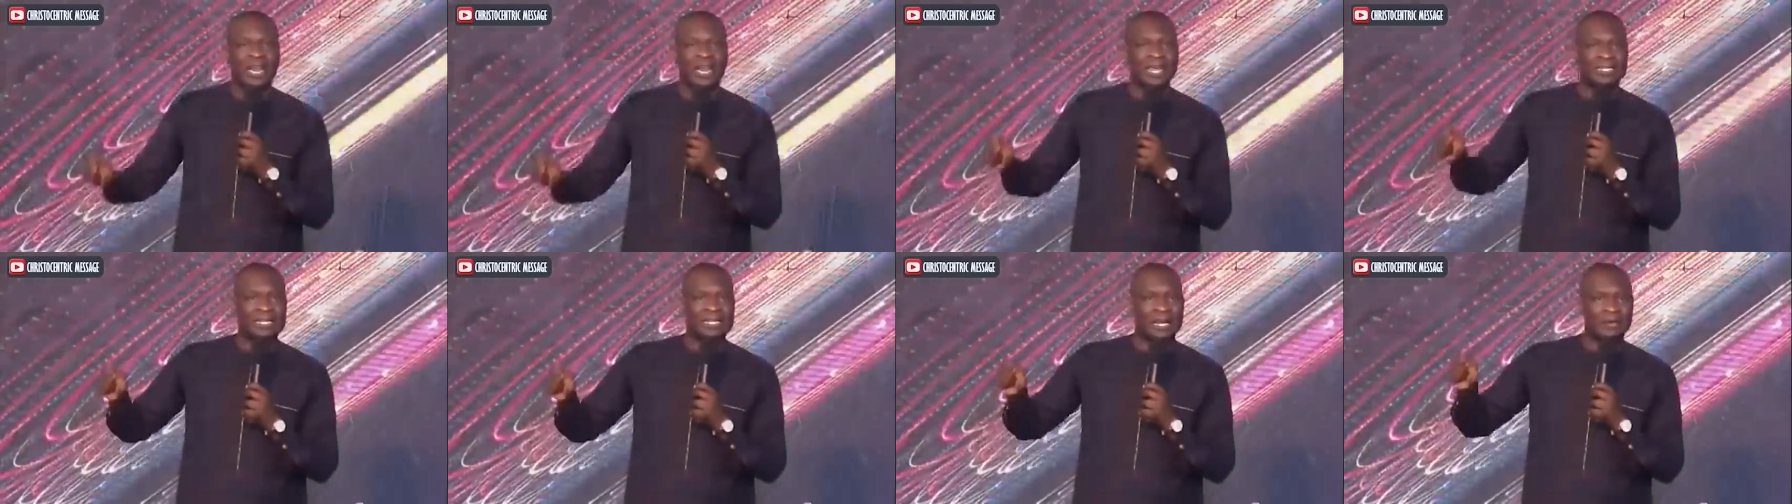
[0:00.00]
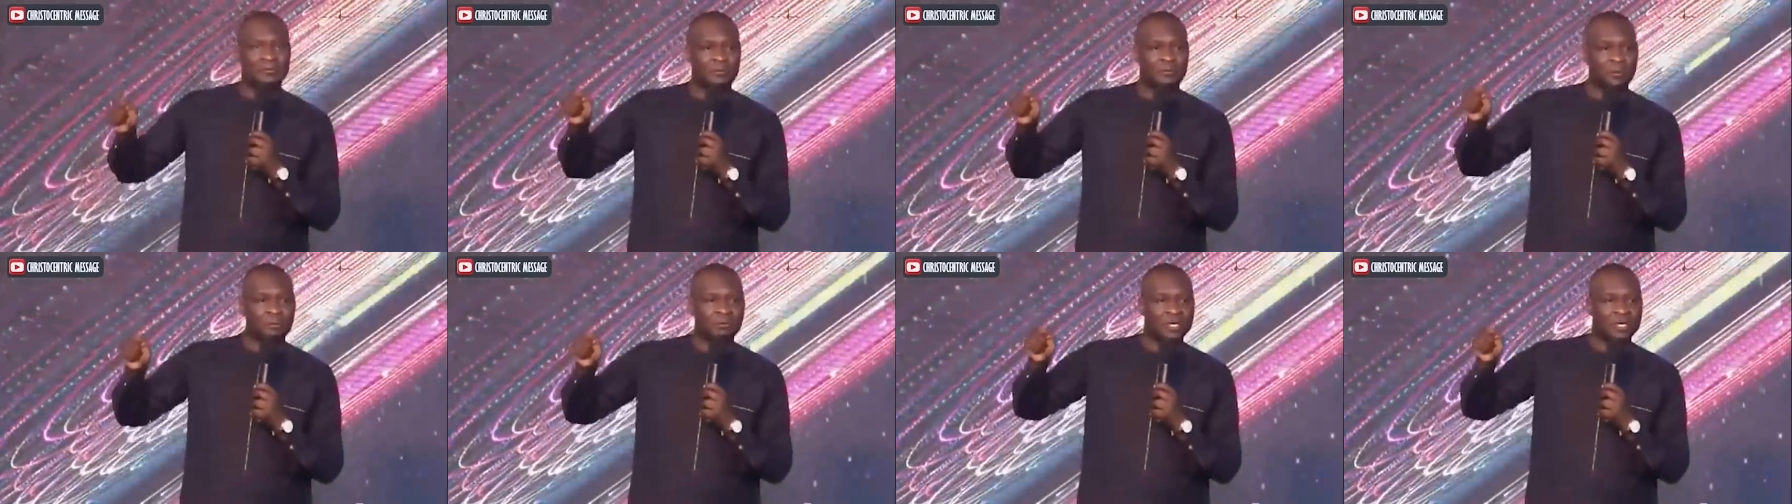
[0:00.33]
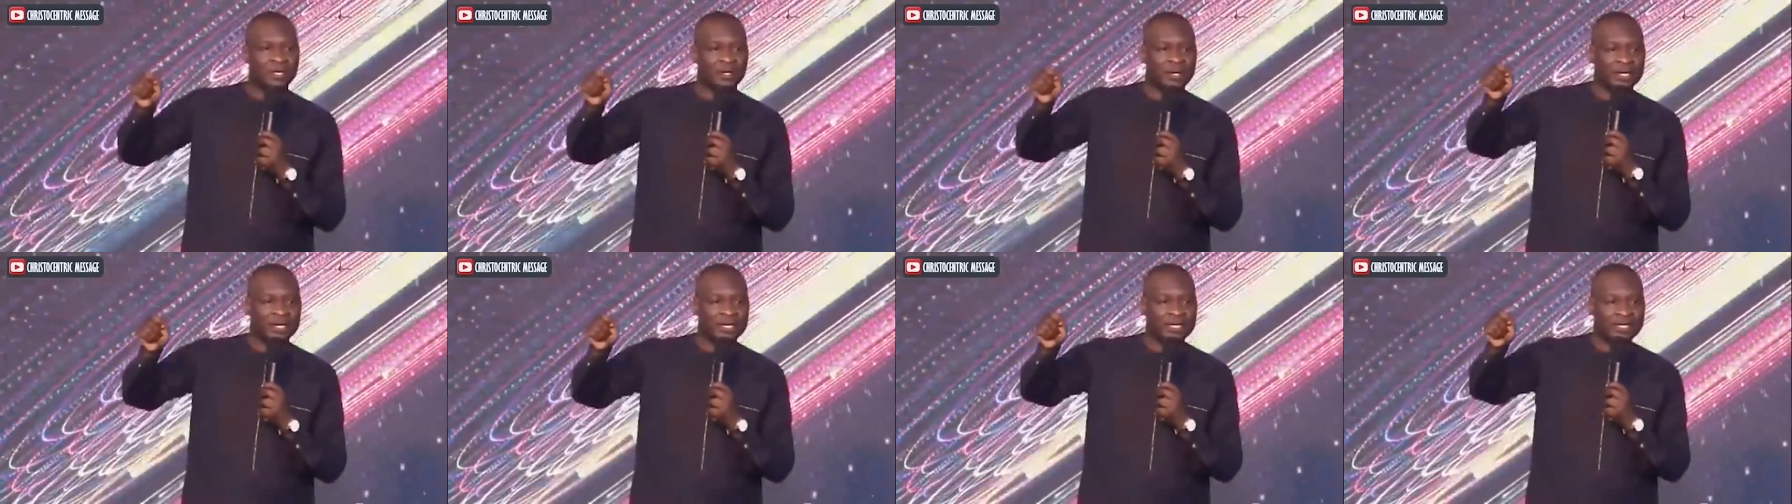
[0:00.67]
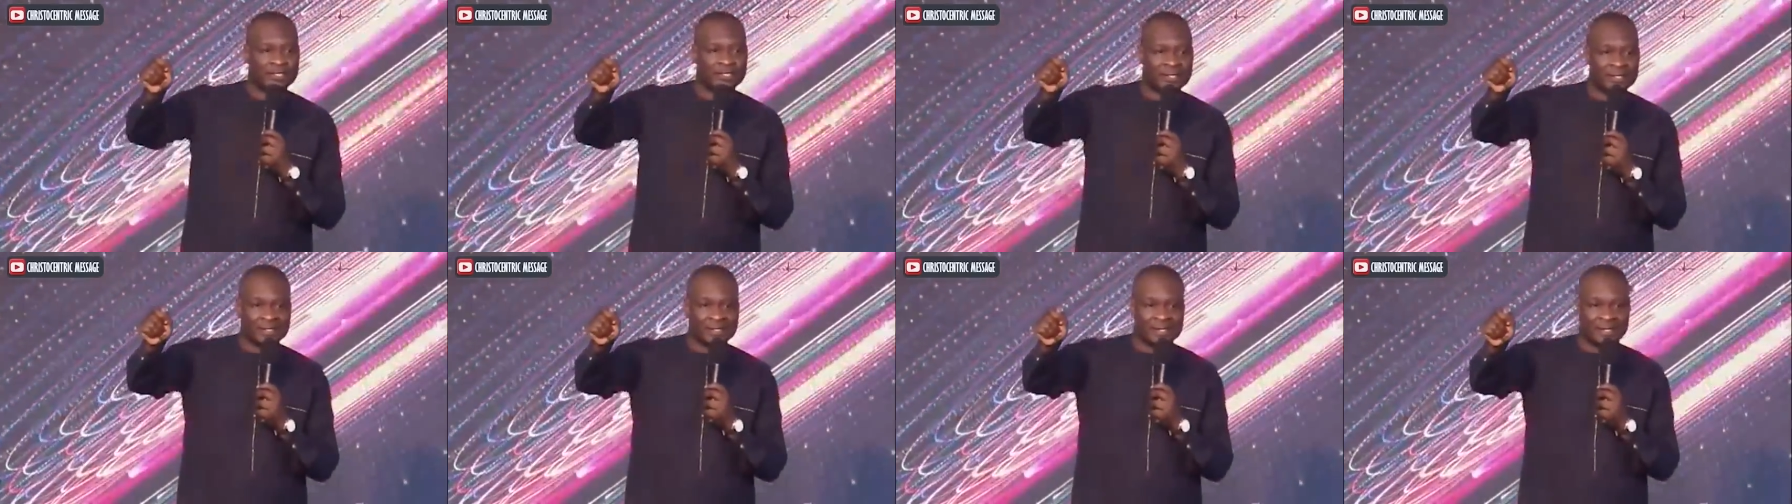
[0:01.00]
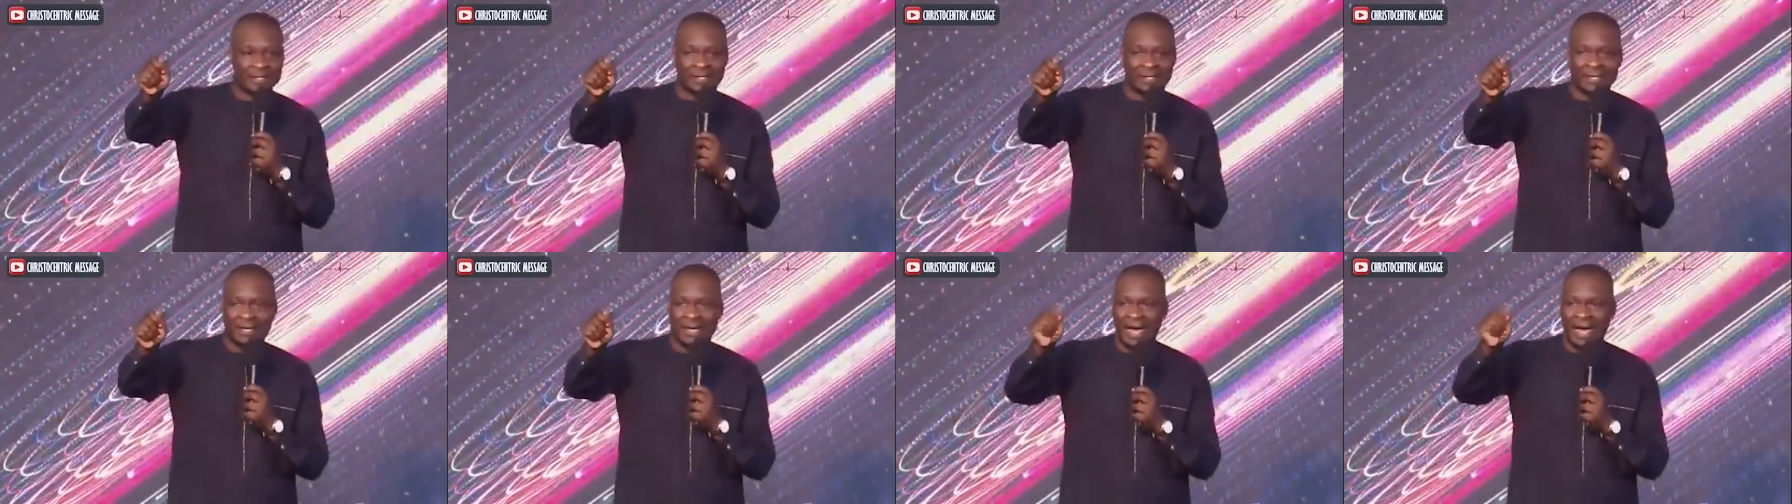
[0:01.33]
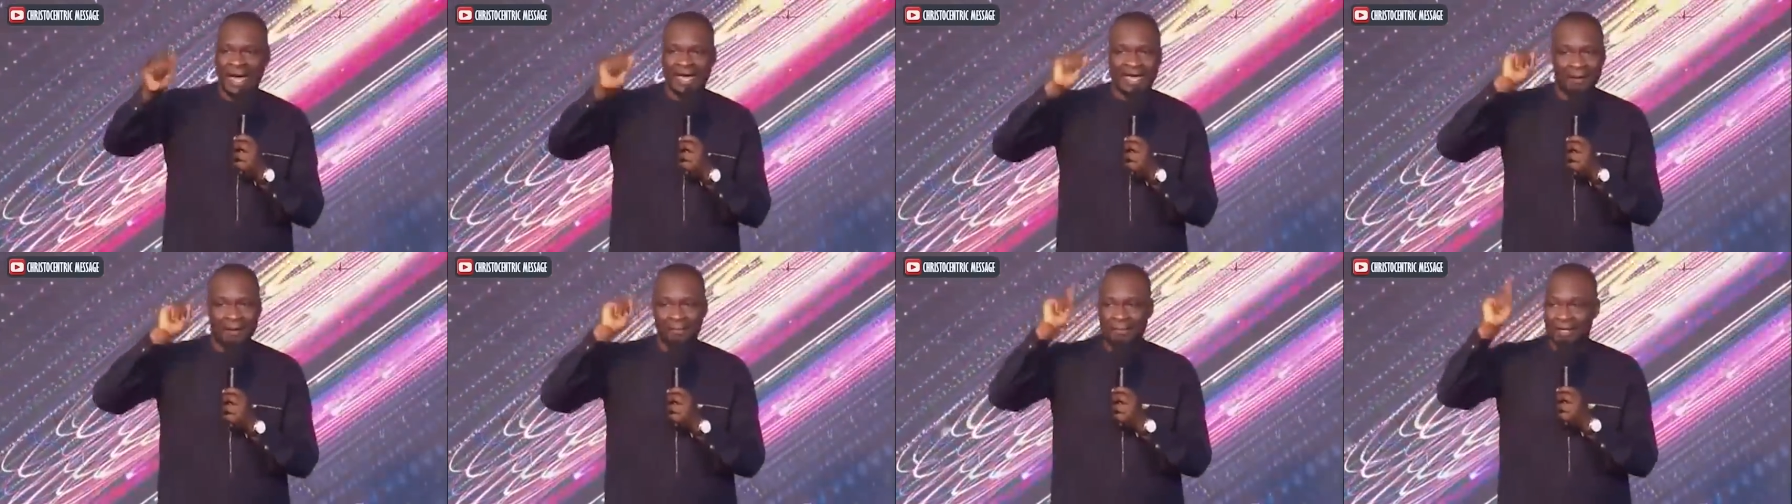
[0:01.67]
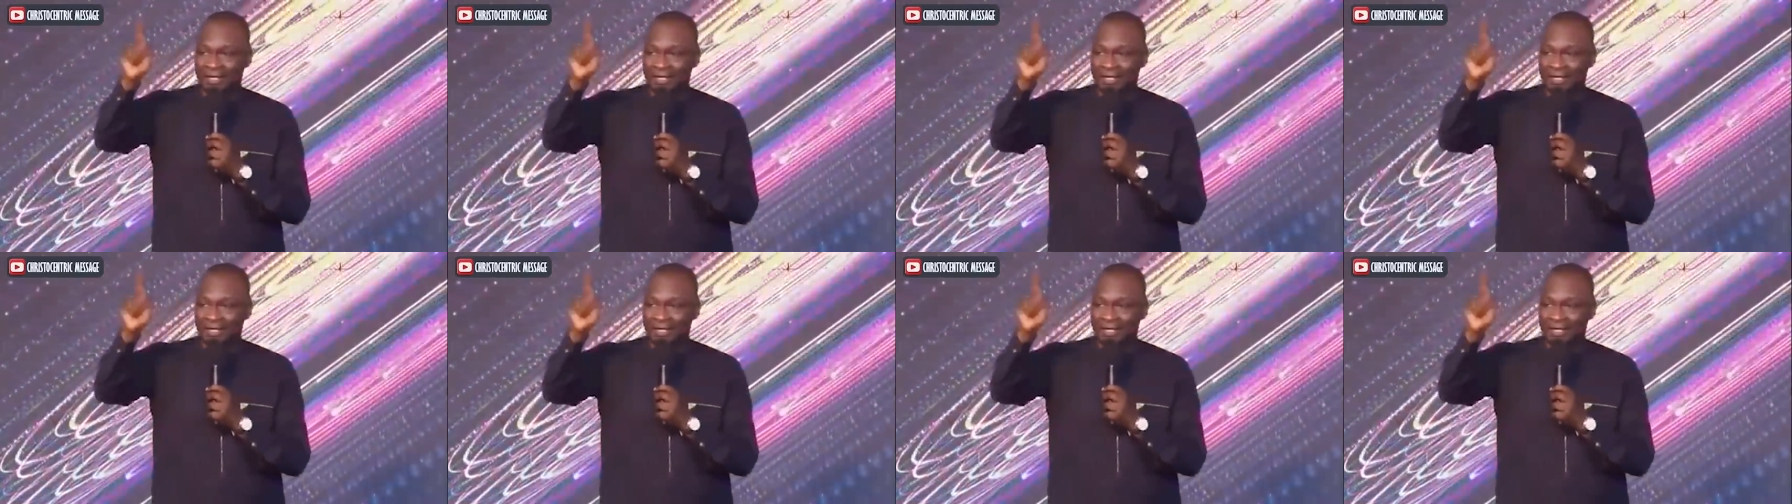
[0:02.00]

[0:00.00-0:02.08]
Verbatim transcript: letter from the rainy season. I am